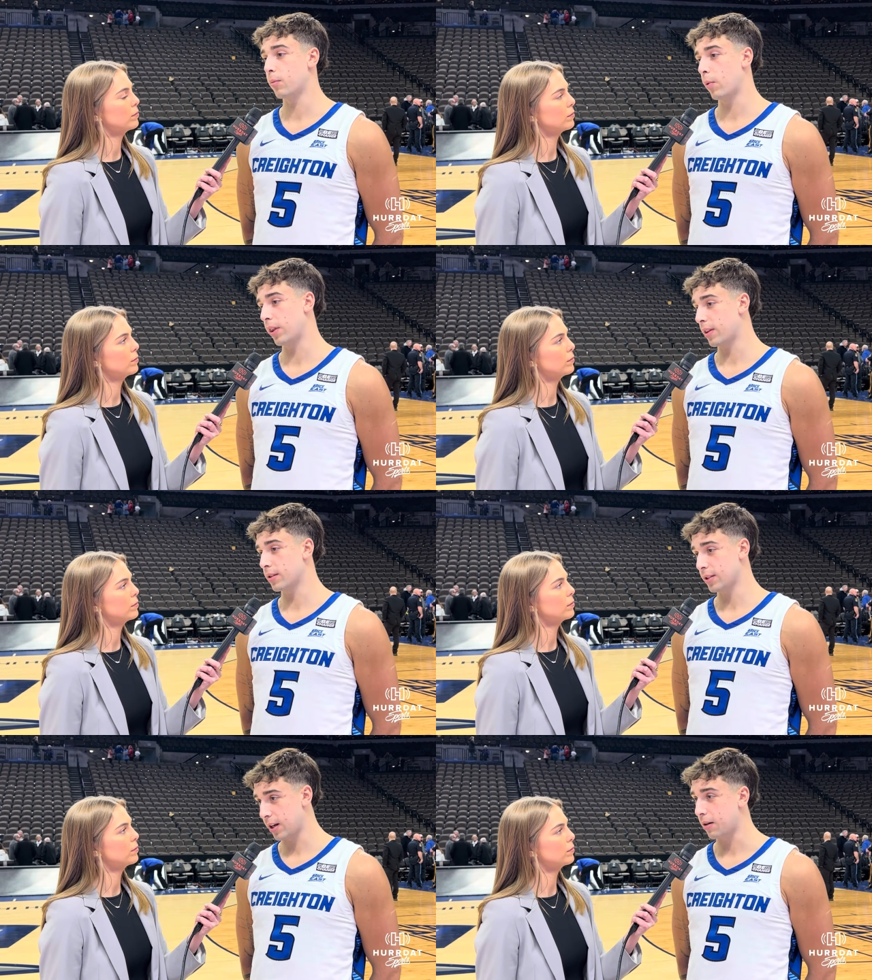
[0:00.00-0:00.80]
Speaker 1: with
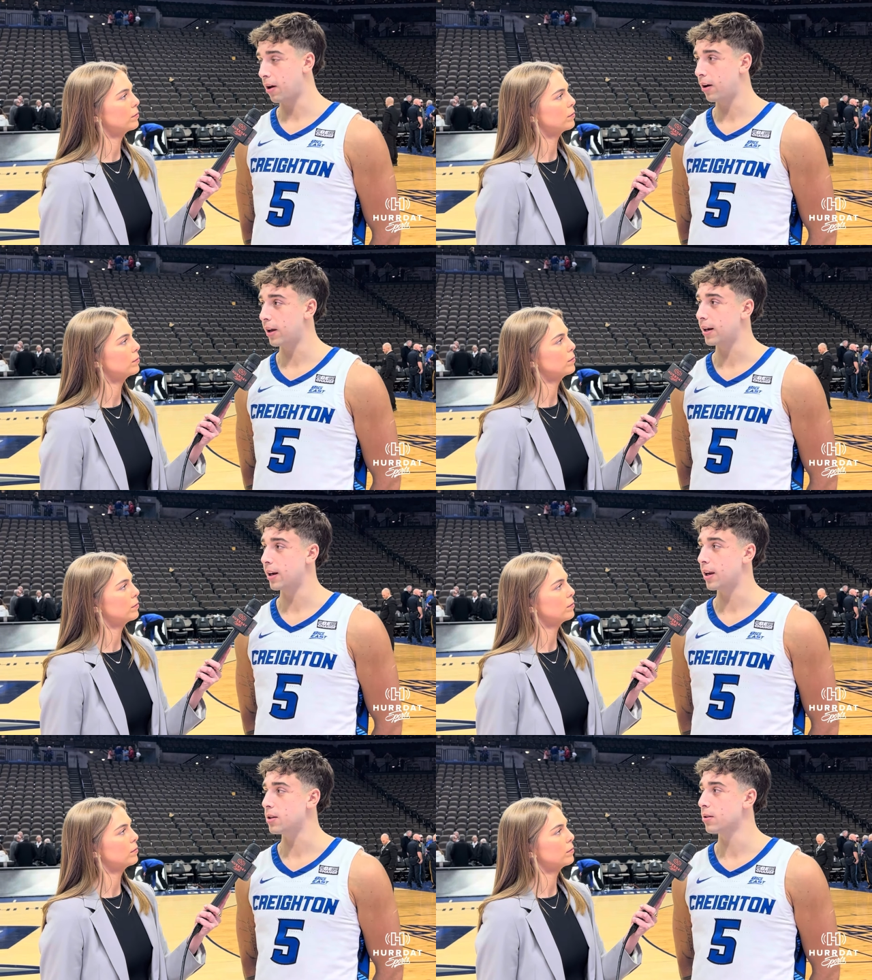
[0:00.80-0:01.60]
Seton Hall and,
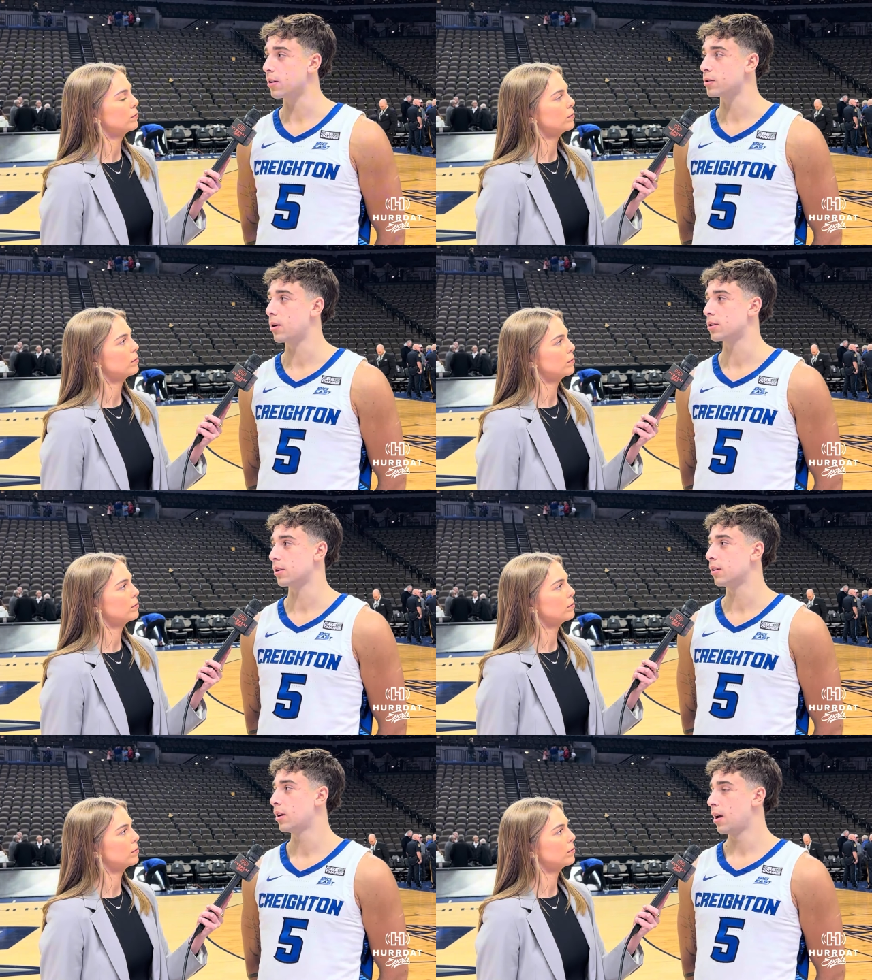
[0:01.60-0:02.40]
and UConn as well.
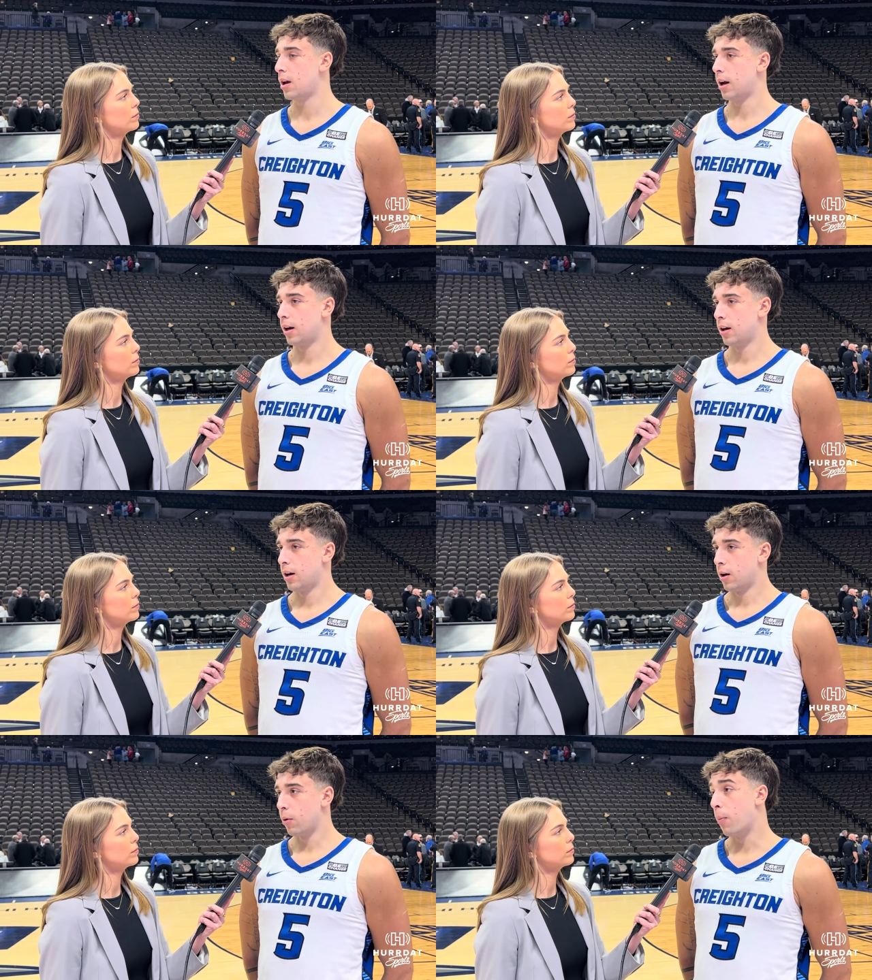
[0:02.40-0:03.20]
So
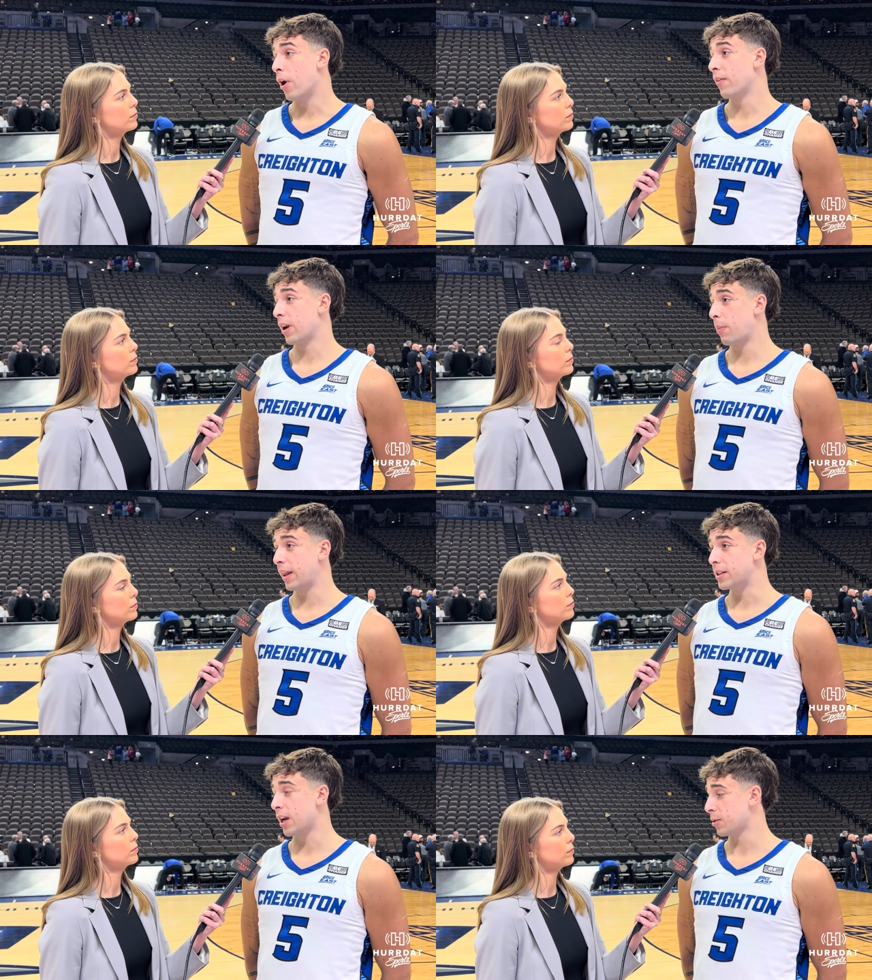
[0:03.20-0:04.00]
we're motivated by
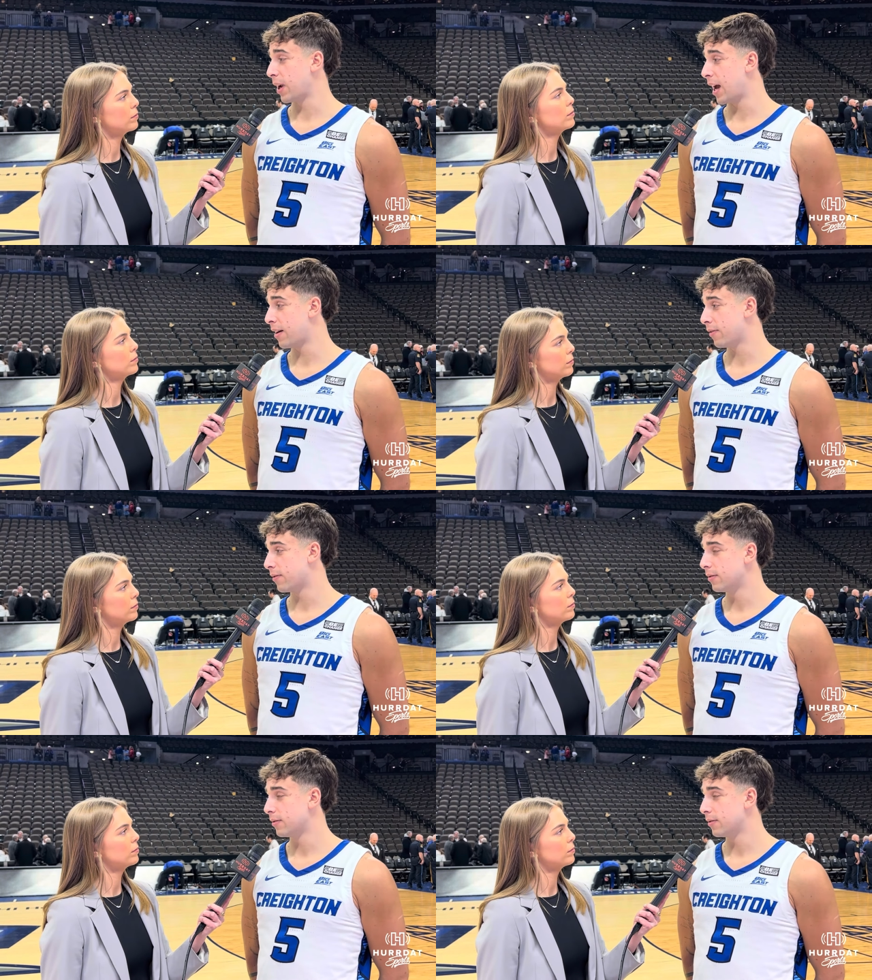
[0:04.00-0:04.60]
the chance we have.